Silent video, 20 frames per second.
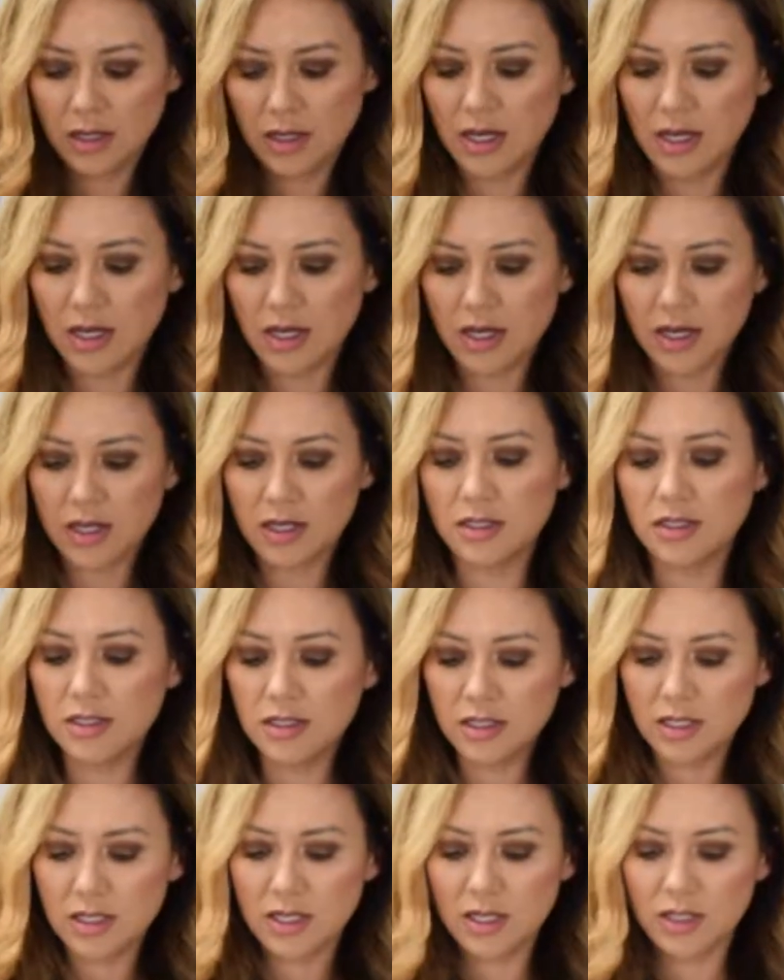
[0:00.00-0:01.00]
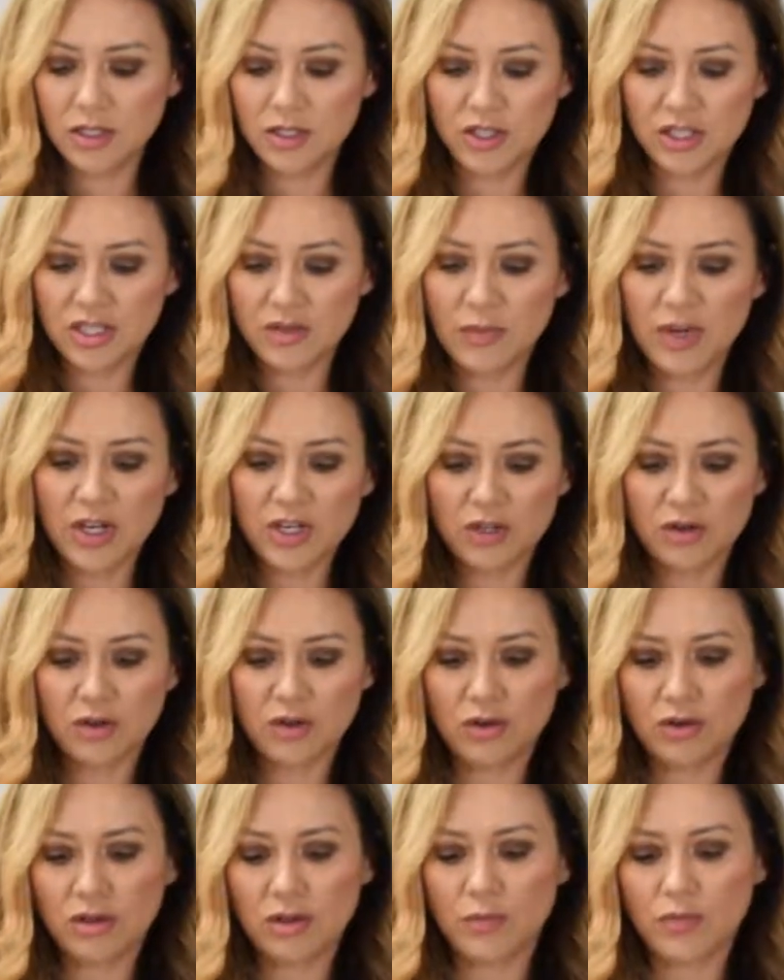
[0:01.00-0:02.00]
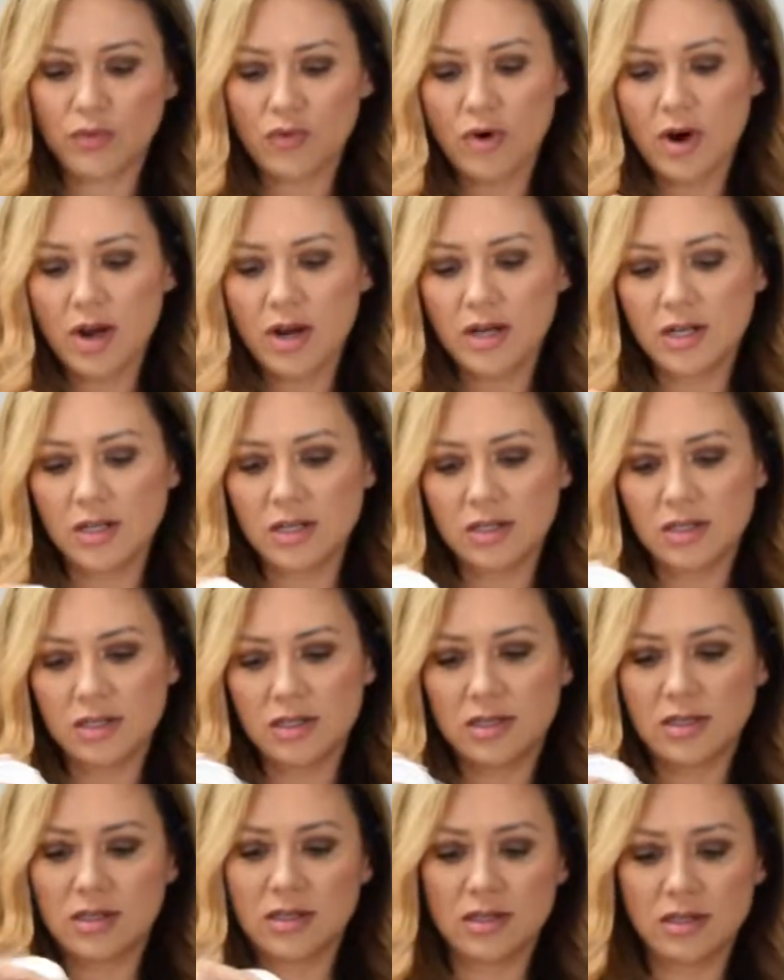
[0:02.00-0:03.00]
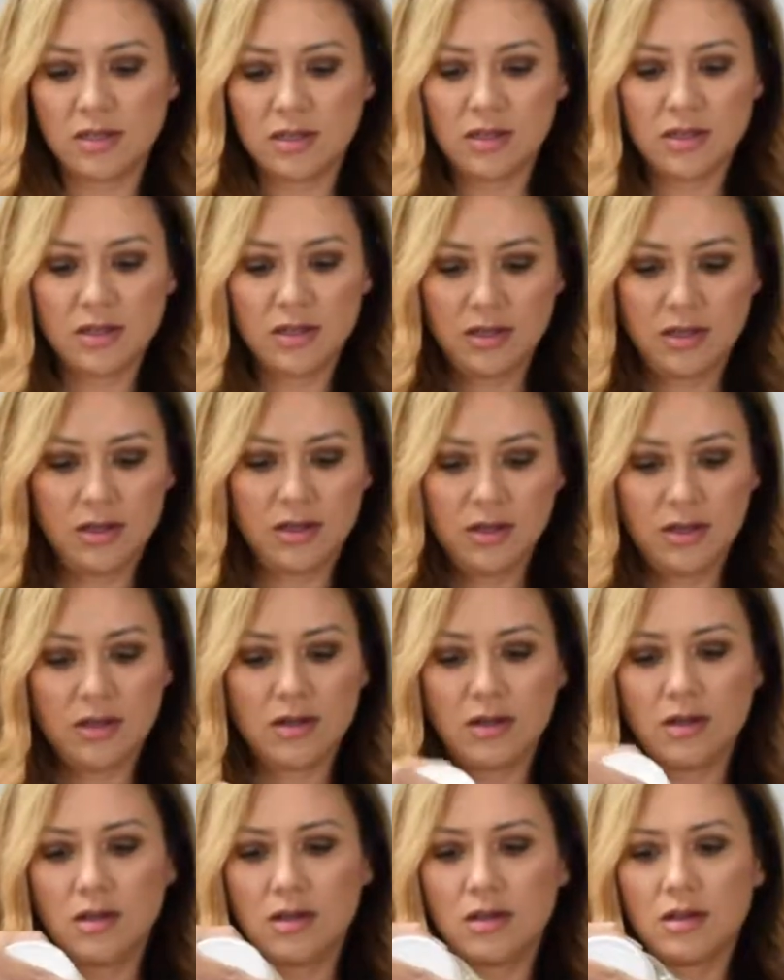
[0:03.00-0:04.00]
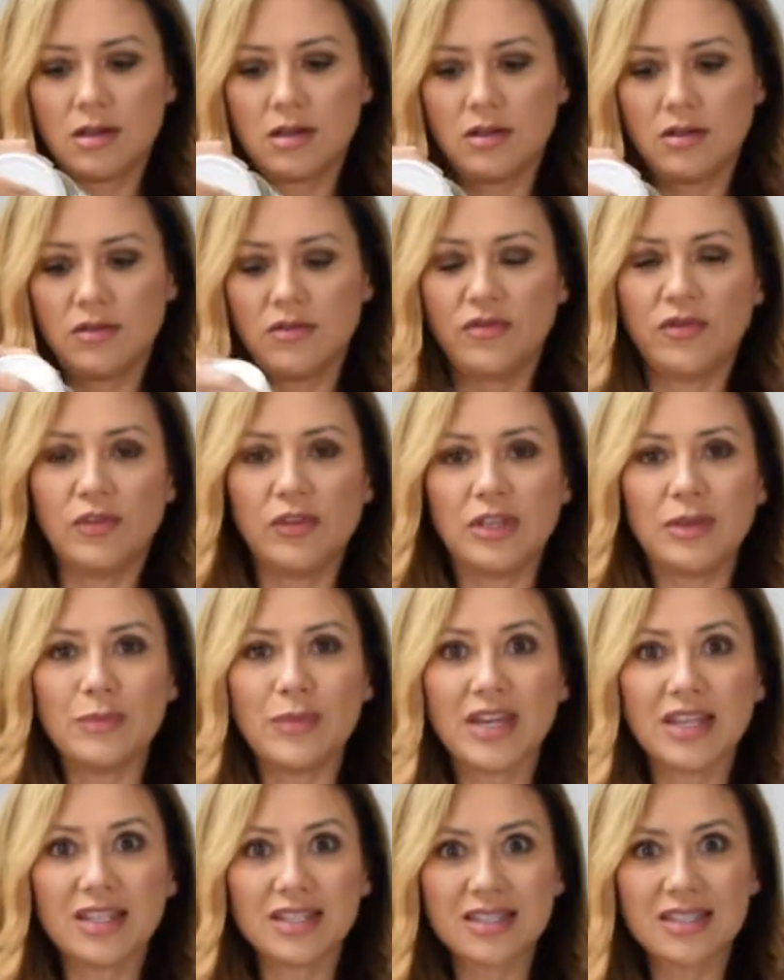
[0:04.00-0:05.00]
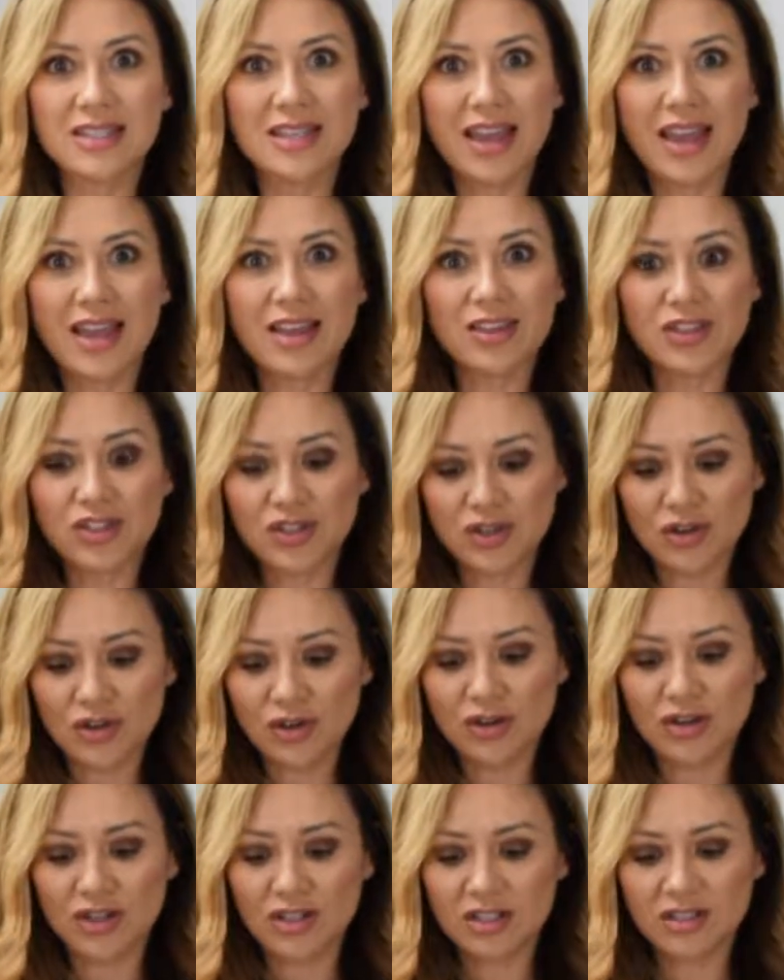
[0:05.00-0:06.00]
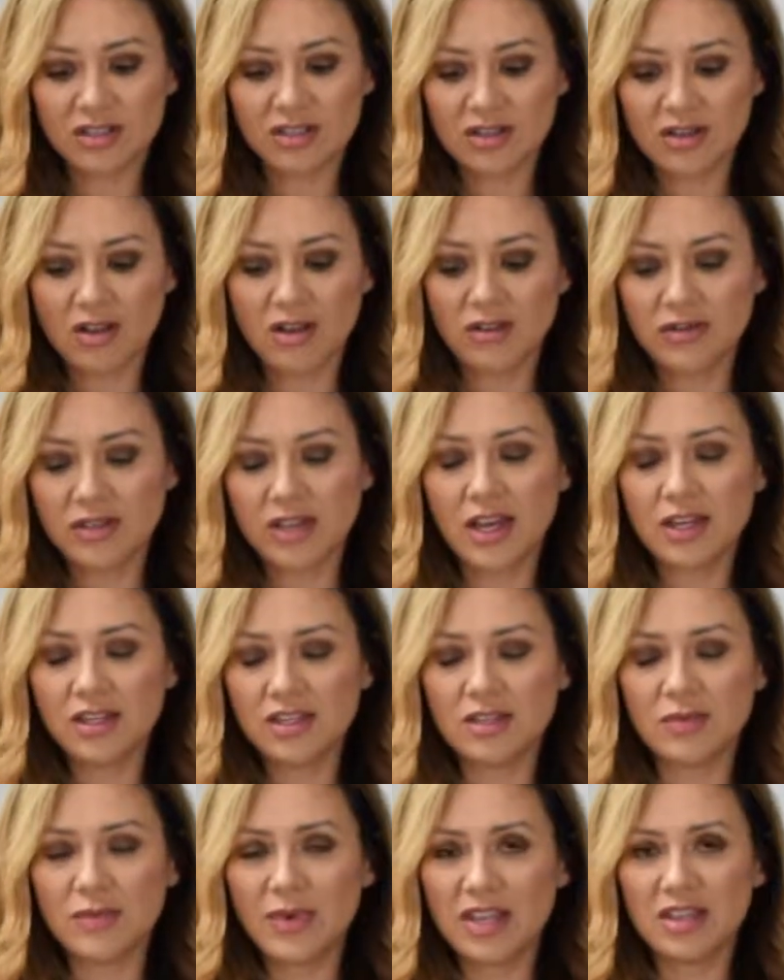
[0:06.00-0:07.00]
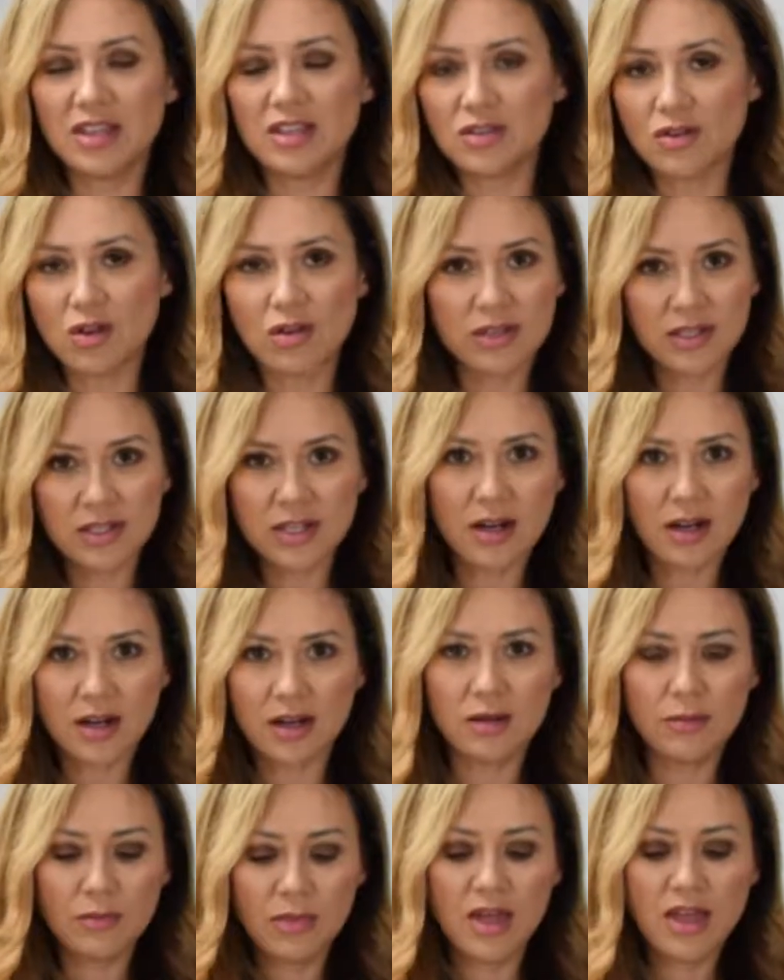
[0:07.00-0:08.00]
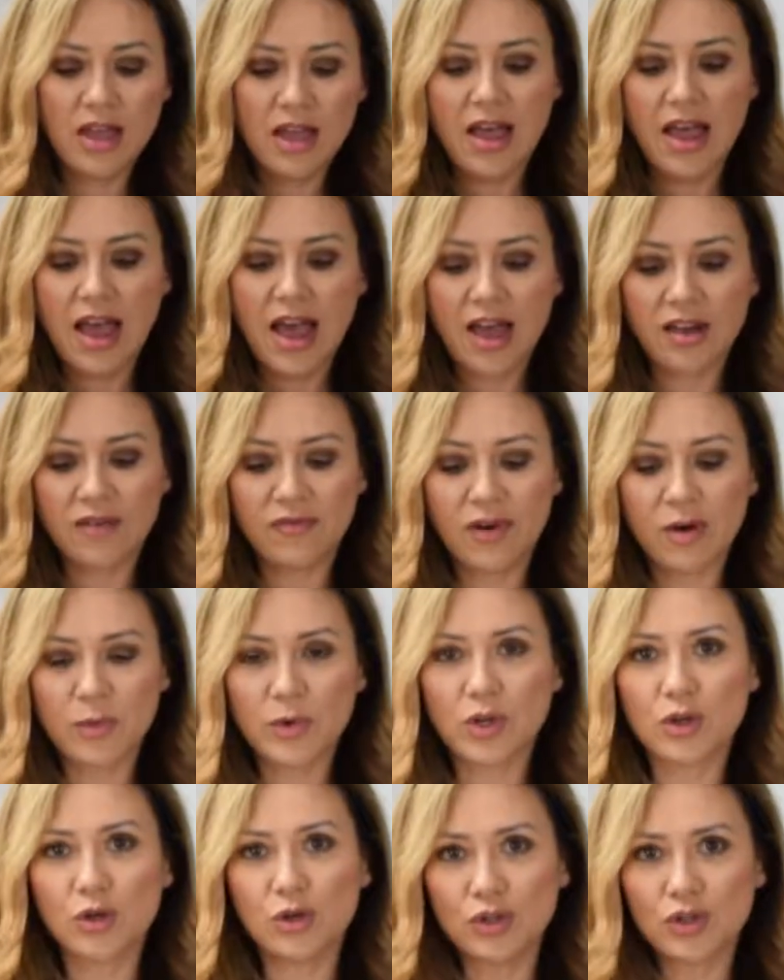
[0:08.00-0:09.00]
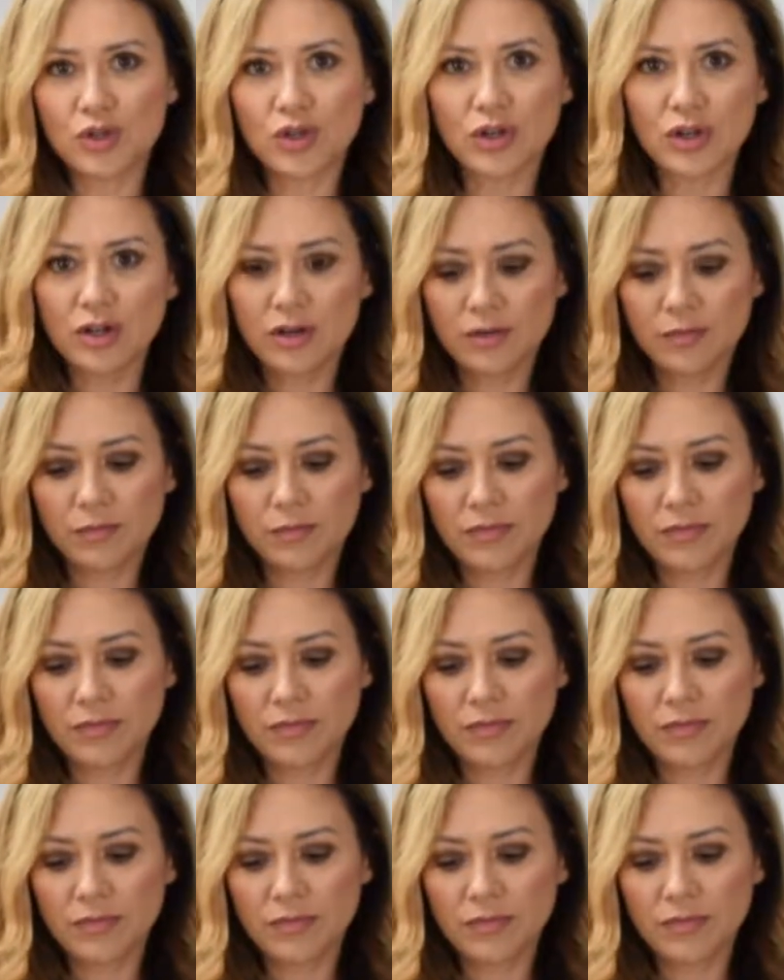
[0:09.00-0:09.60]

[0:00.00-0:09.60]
and just make sure the brine is fully mixed and the sugar is dissolved. I used to make these all the time at Farm and Culture